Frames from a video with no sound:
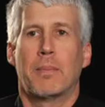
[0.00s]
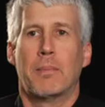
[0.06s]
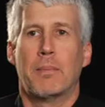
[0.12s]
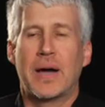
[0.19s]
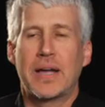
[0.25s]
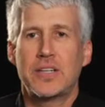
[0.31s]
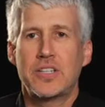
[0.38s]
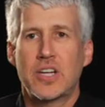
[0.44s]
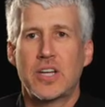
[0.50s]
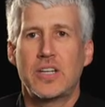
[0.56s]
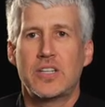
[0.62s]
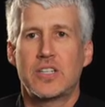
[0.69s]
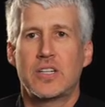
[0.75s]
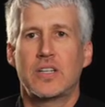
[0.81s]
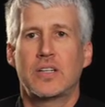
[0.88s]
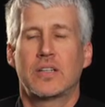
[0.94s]

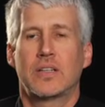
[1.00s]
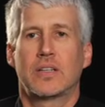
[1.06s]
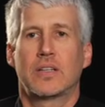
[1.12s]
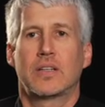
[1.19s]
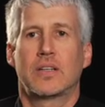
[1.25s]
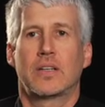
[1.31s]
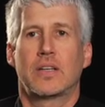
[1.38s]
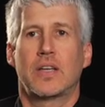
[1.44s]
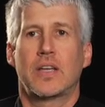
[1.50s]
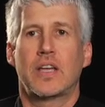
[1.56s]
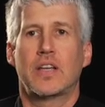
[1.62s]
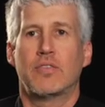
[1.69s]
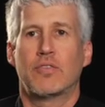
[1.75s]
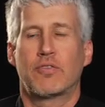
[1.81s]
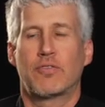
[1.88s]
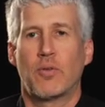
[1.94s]
Mind-changing,
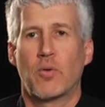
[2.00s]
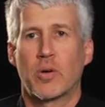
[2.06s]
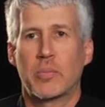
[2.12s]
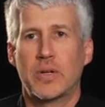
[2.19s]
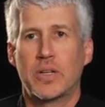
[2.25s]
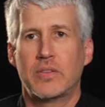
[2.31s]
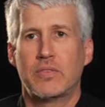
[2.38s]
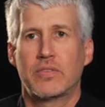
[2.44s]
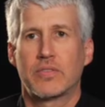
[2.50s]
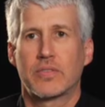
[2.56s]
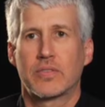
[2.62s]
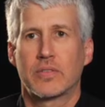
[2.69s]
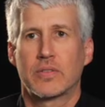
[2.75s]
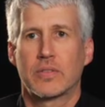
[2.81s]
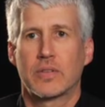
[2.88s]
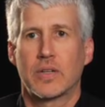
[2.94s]
informative,
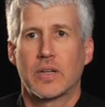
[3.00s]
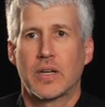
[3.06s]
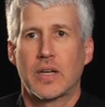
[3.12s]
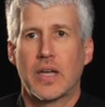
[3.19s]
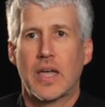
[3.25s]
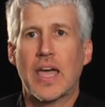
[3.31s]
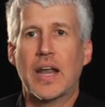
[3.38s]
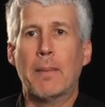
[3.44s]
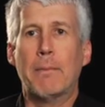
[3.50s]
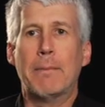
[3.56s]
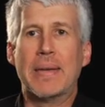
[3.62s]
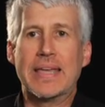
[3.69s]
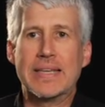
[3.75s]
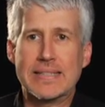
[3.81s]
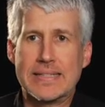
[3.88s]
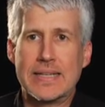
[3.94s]
and
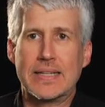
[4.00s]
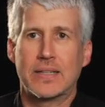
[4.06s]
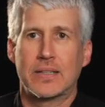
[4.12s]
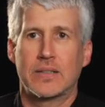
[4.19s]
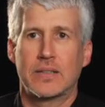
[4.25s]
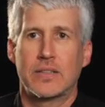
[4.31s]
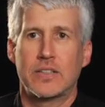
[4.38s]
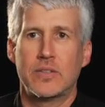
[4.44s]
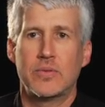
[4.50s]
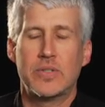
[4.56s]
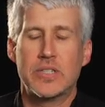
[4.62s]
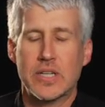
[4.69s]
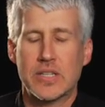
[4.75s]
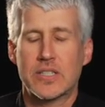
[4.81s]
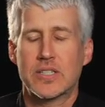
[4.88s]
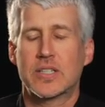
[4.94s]
amazing. You
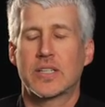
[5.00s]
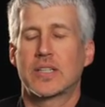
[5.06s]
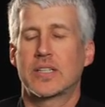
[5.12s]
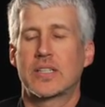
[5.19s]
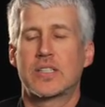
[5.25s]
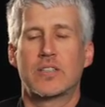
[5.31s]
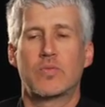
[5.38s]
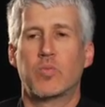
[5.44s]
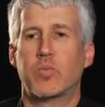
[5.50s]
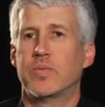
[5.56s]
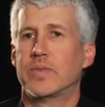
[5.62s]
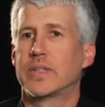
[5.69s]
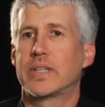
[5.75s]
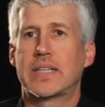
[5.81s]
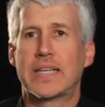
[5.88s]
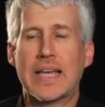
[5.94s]
just
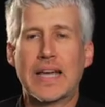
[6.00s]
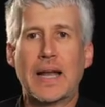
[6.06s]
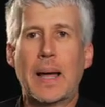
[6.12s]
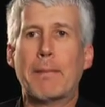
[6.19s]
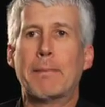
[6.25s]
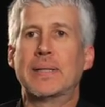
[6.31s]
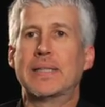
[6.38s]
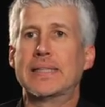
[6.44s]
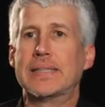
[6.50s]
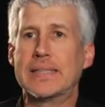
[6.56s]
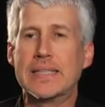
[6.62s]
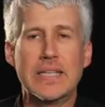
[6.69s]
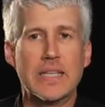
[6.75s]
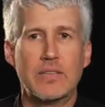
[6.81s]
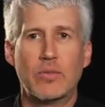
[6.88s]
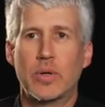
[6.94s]
cannot
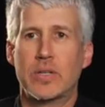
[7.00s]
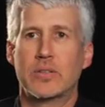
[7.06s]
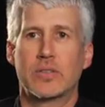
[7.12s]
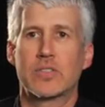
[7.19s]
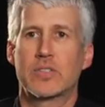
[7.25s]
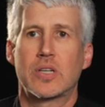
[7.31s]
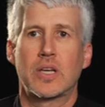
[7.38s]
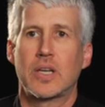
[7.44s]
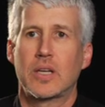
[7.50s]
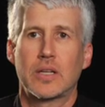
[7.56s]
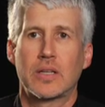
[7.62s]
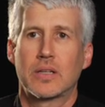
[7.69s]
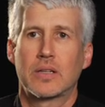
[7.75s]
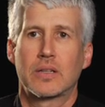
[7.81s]
believe what you'll see.